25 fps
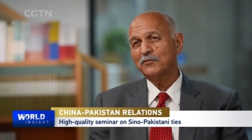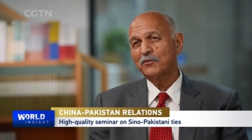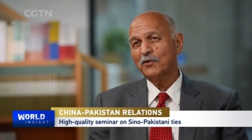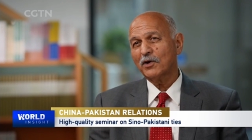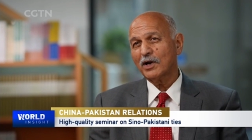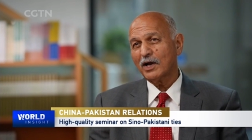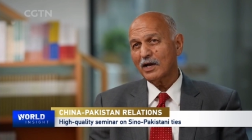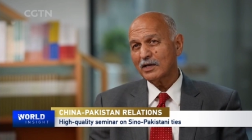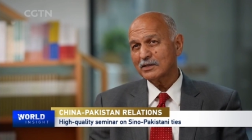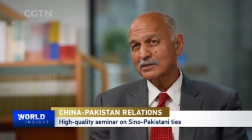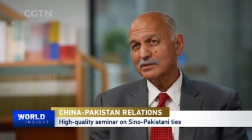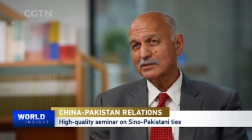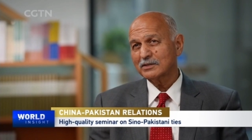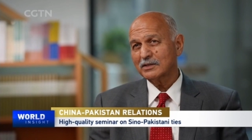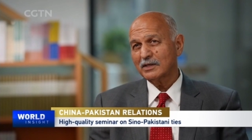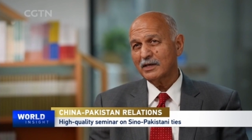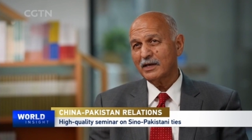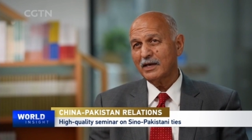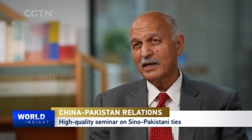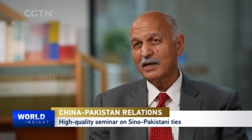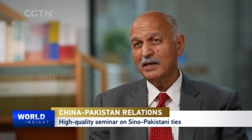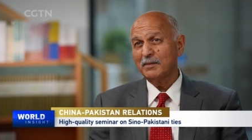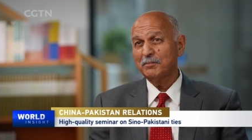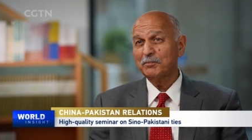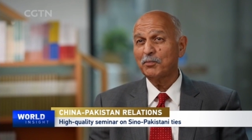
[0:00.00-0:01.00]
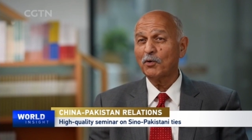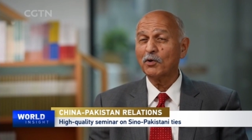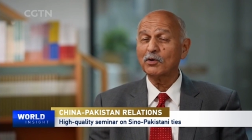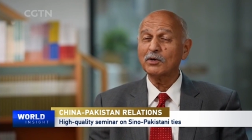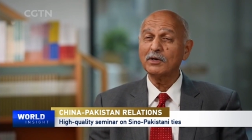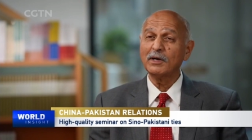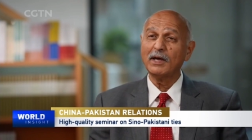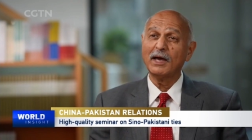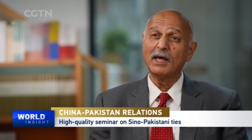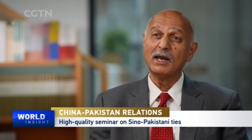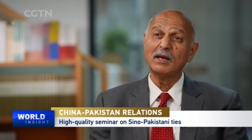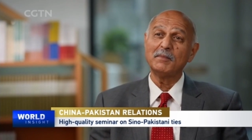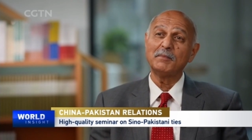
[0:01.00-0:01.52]
for us, an
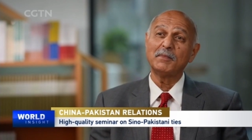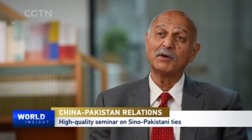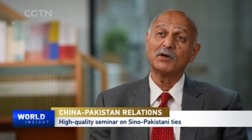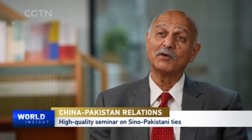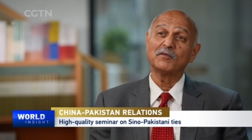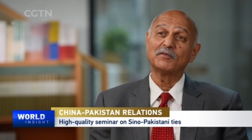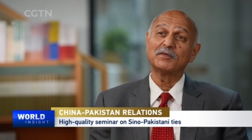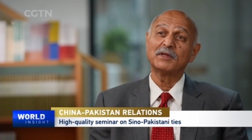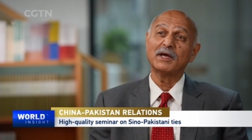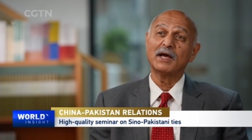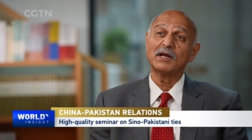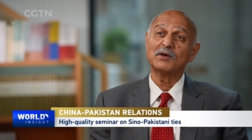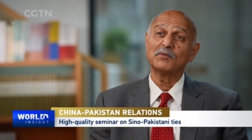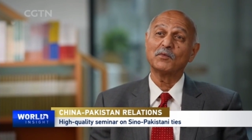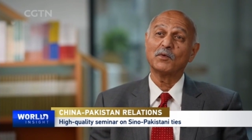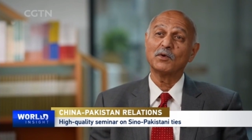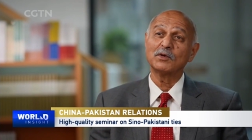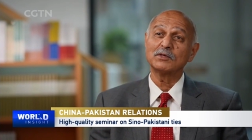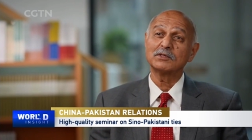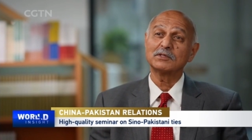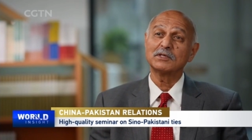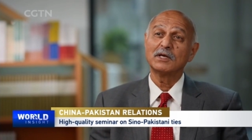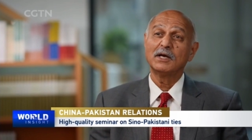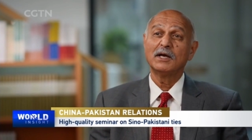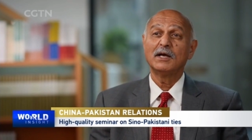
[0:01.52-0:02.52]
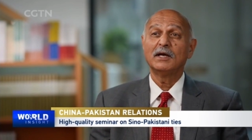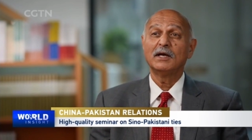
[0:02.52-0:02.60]
important element of that was